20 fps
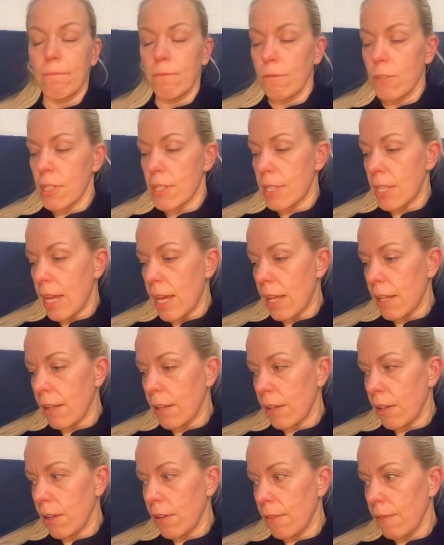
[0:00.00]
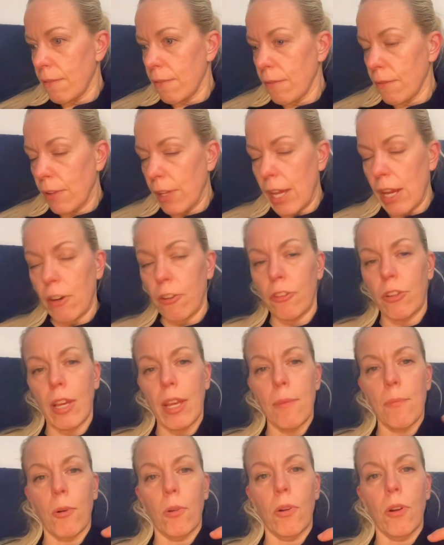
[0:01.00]
what's that
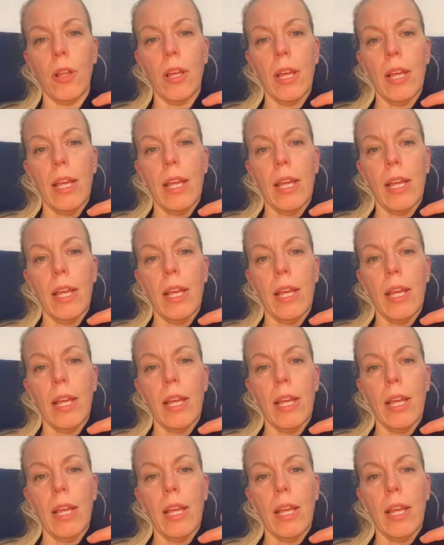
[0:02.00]
Airtable.